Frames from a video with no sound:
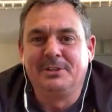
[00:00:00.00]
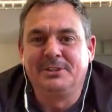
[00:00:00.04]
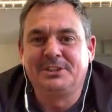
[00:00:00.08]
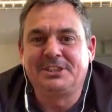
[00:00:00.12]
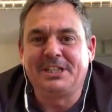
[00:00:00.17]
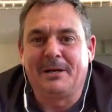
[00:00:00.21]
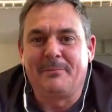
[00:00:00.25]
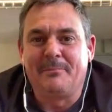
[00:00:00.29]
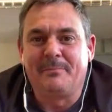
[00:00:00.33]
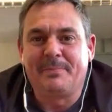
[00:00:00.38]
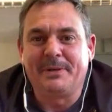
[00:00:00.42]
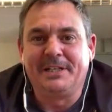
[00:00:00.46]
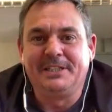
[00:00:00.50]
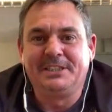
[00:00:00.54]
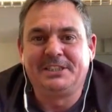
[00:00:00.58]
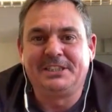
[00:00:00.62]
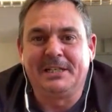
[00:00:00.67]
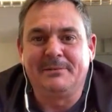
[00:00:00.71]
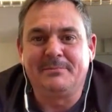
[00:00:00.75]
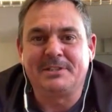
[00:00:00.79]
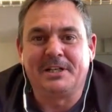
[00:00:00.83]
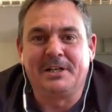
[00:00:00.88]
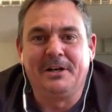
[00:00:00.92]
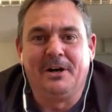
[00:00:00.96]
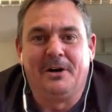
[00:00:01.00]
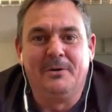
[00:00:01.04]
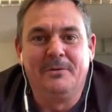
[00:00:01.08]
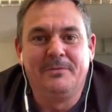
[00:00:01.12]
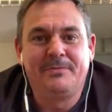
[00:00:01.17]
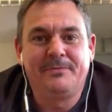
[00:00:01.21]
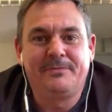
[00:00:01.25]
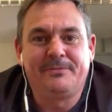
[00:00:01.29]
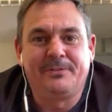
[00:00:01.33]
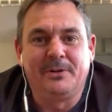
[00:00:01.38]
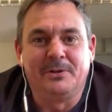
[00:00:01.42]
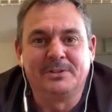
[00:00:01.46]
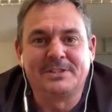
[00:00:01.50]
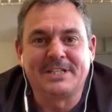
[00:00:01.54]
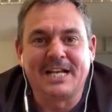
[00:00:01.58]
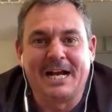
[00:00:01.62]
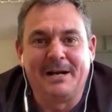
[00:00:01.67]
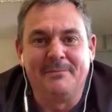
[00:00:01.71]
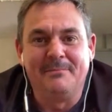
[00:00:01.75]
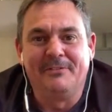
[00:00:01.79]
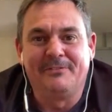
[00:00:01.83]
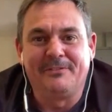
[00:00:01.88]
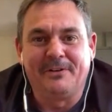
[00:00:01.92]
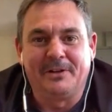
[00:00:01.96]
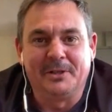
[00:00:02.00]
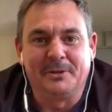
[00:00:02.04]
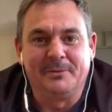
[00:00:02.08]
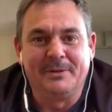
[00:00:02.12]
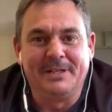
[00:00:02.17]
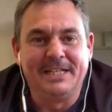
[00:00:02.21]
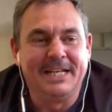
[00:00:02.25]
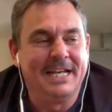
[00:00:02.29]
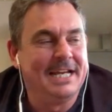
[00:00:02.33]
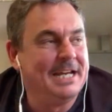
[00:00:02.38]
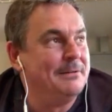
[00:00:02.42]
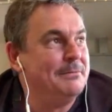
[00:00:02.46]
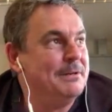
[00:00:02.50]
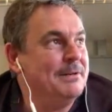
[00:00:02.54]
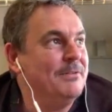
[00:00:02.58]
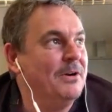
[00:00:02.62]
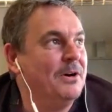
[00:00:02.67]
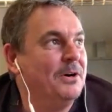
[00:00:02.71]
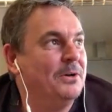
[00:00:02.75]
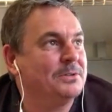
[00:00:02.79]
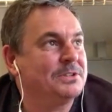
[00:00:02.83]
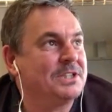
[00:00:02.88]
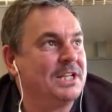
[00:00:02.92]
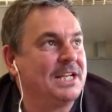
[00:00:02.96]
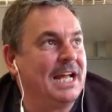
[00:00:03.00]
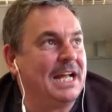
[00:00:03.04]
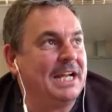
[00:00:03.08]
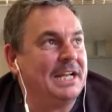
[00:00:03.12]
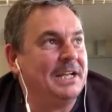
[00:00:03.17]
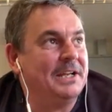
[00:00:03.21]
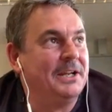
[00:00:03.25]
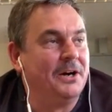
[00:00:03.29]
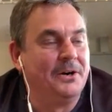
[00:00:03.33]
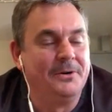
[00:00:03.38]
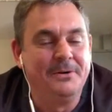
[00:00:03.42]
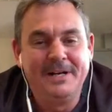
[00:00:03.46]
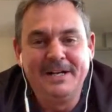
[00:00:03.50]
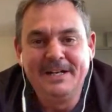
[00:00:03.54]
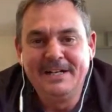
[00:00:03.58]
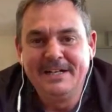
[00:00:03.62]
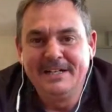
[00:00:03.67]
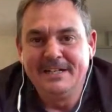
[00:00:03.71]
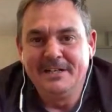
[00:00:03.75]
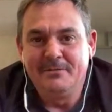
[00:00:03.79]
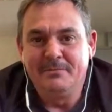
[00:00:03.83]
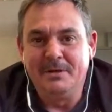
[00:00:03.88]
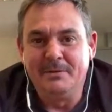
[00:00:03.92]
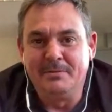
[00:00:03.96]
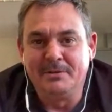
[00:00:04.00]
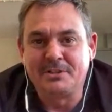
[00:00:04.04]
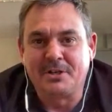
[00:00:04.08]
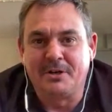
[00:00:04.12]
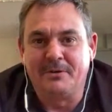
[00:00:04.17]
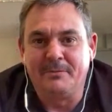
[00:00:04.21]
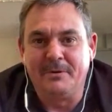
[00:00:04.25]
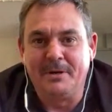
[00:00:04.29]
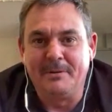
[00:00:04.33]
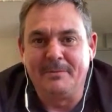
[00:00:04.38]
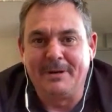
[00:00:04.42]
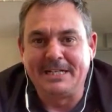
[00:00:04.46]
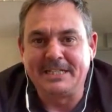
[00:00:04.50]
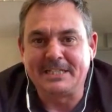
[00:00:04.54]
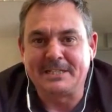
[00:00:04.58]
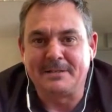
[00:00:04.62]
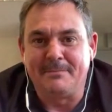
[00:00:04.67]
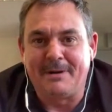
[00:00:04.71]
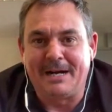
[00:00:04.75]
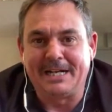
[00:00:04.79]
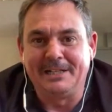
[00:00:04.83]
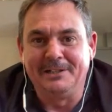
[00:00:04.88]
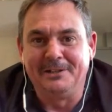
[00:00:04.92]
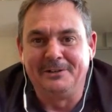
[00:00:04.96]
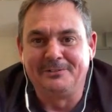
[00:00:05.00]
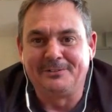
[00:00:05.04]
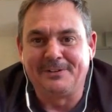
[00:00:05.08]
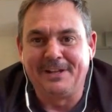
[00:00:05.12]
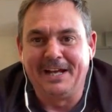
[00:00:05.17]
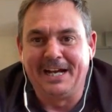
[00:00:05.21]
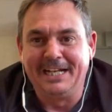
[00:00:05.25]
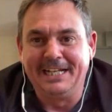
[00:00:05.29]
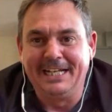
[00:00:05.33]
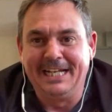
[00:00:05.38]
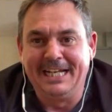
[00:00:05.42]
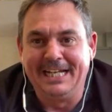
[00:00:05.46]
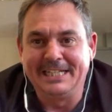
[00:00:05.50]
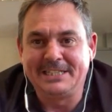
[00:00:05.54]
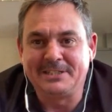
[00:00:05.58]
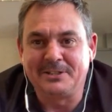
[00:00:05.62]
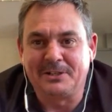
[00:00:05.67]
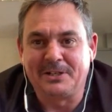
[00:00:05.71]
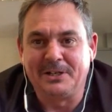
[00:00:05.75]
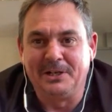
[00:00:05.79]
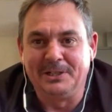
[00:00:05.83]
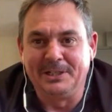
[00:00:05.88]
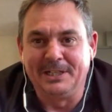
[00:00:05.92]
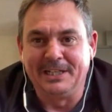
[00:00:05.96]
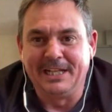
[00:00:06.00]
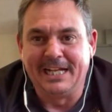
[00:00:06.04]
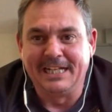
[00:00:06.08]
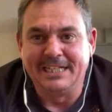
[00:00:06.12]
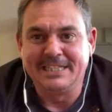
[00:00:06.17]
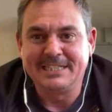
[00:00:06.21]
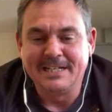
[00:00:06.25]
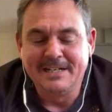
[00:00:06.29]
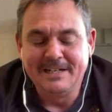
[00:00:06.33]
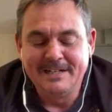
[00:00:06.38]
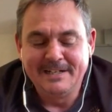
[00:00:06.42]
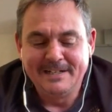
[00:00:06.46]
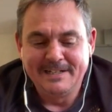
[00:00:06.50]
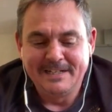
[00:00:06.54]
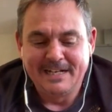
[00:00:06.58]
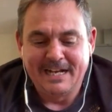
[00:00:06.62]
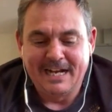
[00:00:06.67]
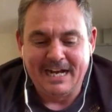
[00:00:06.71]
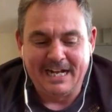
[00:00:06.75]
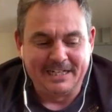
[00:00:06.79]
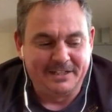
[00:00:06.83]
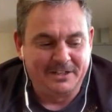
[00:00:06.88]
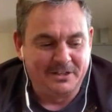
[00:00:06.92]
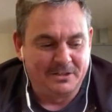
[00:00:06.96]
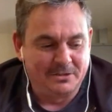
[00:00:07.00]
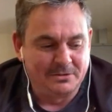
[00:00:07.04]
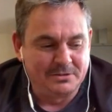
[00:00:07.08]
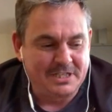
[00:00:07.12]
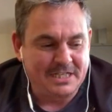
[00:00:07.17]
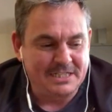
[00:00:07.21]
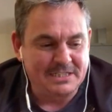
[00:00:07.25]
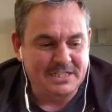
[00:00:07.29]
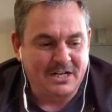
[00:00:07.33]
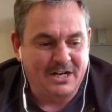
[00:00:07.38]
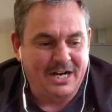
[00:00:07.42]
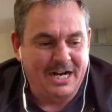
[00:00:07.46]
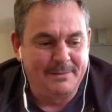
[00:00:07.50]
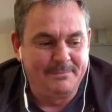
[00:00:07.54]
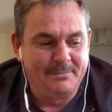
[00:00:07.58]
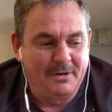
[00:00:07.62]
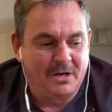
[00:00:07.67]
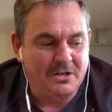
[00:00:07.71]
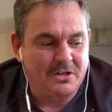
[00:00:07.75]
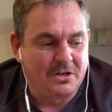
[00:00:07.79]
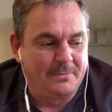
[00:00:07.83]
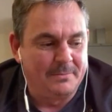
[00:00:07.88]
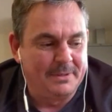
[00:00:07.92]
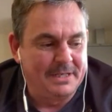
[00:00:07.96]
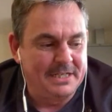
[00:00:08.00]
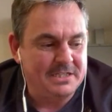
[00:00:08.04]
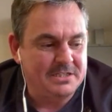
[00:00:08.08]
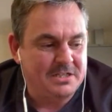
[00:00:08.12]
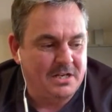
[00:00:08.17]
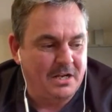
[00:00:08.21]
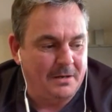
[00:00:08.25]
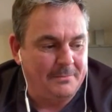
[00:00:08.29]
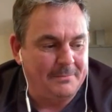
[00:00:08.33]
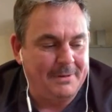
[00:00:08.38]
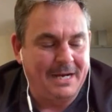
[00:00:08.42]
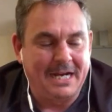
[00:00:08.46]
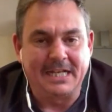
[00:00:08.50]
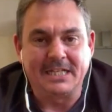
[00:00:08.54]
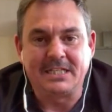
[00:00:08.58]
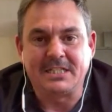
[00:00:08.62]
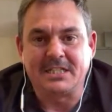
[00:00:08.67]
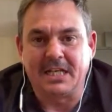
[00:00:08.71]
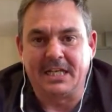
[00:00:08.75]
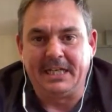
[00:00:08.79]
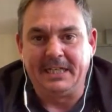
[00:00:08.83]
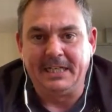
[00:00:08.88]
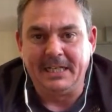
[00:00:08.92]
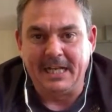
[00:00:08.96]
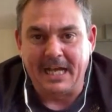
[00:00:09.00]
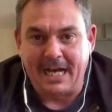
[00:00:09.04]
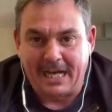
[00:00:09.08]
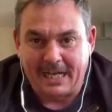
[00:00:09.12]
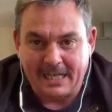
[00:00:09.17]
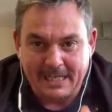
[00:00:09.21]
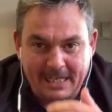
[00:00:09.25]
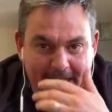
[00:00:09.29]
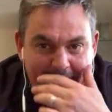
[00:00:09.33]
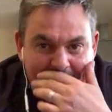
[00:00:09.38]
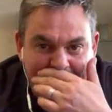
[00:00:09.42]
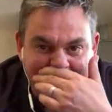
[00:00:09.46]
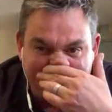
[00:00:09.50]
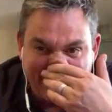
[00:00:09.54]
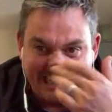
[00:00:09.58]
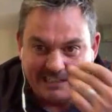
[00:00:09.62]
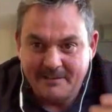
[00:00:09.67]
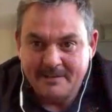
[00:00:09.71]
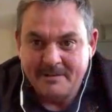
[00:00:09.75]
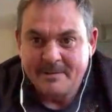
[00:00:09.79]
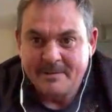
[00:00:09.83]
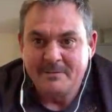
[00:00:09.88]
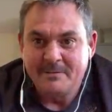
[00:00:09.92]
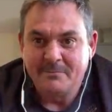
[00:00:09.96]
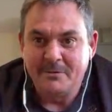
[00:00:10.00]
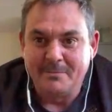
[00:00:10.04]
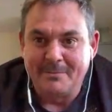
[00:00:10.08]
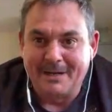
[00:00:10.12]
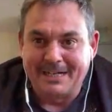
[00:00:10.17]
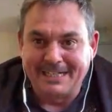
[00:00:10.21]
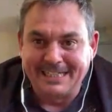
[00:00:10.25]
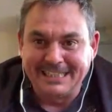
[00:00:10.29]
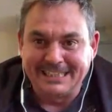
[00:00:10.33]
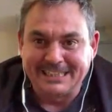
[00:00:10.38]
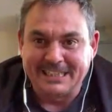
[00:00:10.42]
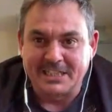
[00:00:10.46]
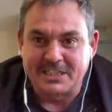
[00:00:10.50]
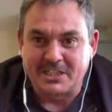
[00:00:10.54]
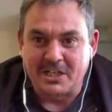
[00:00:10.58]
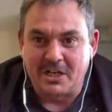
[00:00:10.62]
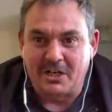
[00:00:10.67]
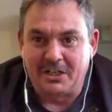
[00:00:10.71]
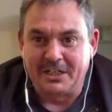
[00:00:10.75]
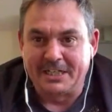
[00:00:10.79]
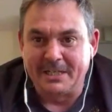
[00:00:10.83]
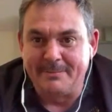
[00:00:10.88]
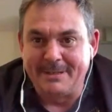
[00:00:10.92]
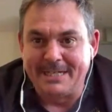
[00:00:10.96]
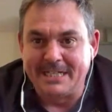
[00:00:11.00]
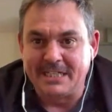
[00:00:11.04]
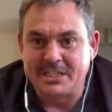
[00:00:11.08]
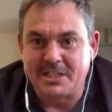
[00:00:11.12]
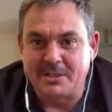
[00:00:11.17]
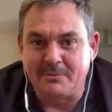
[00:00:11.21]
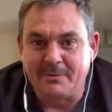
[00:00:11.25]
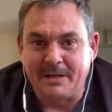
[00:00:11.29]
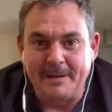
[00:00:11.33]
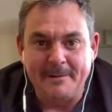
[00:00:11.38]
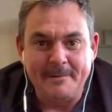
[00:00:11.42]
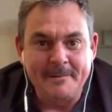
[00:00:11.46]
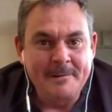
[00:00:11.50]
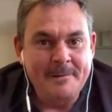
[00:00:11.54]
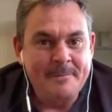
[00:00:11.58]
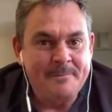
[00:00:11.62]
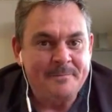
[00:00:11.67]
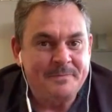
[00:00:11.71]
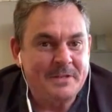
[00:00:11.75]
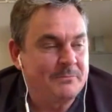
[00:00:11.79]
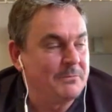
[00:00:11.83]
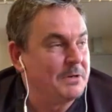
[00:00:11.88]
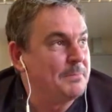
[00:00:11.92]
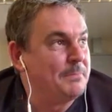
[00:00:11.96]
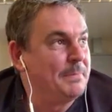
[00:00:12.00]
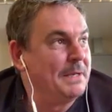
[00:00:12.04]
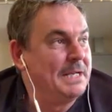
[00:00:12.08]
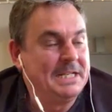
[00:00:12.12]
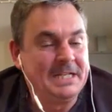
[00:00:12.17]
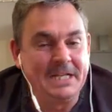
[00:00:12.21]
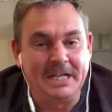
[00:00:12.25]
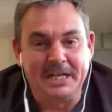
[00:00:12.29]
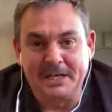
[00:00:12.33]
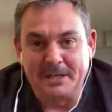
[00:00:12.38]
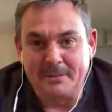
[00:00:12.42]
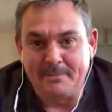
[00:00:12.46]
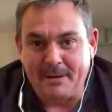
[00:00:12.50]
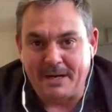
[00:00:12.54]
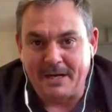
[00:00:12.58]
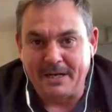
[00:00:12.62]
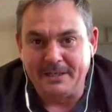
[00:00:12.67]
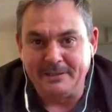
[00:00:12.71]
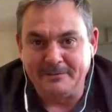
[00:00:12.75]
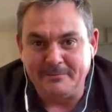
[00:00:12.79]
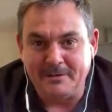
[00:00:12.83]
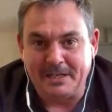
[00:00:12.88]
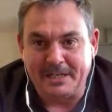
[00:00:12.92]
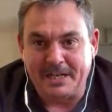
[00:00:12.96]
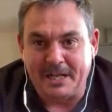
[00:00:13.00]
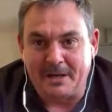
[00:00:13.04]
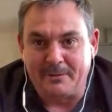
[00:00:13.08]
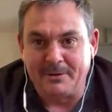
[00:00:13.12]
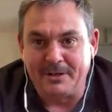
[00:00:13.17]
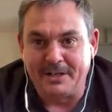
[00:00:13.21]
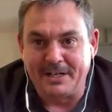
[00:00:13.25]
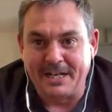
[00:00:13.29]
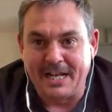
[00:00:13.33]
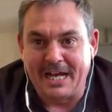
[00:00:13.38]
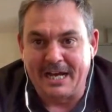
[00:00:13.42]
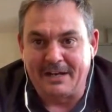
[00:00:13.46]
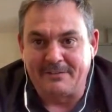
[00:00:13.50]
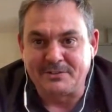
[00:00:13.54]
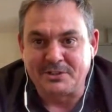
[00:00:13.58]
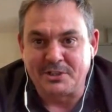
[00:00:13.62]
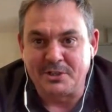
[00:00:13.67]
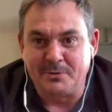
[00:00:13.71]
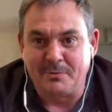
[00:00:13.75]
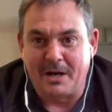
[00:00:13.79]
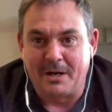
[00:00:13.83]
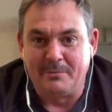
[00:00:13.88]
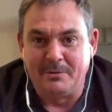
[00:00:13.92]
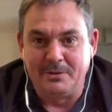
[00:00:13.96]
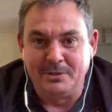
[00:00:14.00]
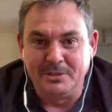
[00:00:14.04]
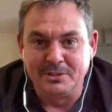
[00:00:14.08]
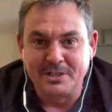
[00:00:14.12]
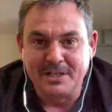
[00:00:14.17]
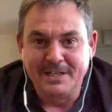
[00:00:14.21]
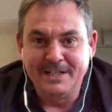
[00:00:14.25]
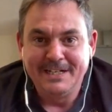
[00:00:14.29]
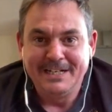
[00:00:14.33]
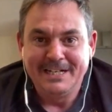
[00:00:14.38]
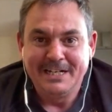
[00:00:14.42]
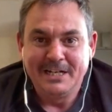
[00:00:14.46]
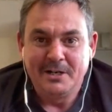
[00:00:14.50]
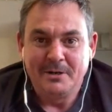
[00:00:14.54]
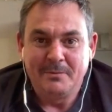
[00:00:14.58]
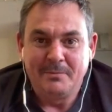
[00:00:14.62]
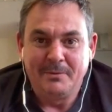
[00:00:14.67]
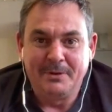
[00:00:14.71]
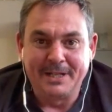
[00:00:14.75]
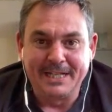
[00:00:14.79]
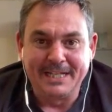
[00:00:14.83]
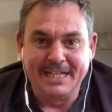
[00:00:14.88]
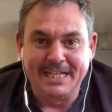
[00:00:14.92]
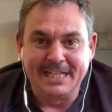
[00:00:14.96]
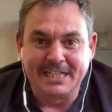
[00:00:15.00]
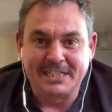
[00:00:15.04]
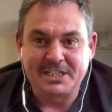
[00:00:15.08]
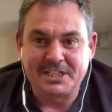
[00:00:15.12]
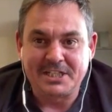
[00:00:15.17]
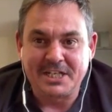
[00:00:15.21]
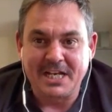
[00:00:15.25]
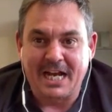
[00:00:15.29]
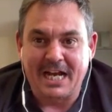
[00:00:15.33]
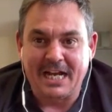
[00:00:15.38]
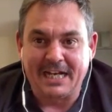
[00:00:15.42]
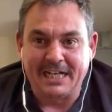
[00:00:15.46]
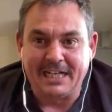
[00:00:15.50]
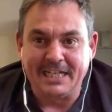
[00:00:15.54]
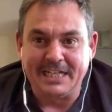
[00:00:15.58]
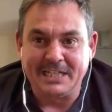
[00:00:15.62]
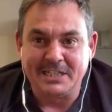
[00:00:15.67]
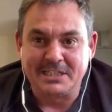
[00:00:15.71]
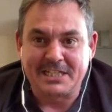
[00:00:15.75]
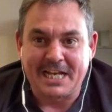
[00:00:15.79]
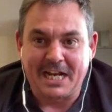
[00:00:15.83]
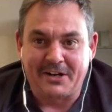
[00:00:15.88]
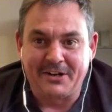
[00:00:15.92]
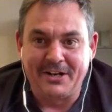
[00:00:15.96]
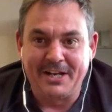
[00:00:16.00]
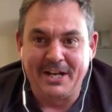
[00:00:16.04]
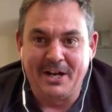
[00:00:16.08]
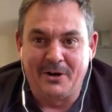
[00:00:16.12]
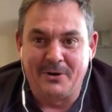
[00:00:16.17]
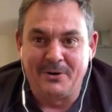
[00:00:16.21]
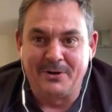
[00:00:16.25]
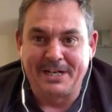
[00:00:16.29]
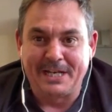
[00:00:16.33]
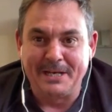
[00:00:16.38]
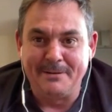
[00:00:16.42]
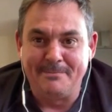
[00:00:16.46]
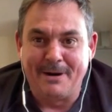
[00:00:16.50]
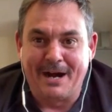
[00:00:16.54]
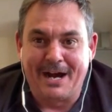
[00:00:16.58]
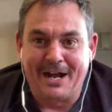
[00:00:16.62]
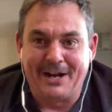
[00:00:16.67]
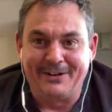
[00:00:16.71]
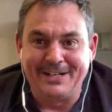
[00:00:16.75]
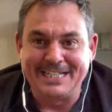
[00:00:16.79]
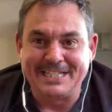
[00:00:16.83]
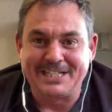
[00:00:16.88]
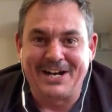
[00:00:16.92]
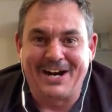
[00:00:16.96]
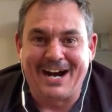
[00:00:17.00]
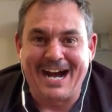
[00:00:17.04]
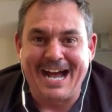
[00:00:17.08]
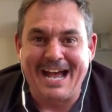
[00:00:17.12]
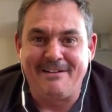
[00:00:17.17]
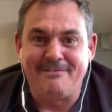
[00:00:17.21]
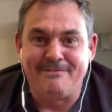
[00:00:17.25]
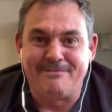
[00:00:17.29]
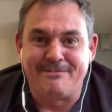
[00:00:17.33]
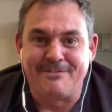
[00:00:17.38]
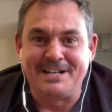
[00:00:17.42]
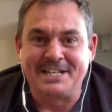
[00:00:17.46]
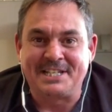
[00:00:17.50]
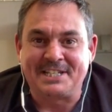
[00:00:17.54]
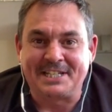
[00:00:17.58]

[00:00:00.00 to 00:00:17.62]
championship to go full time the following year with Rolls and Ando, we went to Magaluf that year. Took all the lads. Ando says, "Oh, I'm not coming. It's not my scene." That anyway, we managed to talk him into it. We'd been there about an hour and a half, 2 hours. We're in this Chinese karaoke bar. He's got every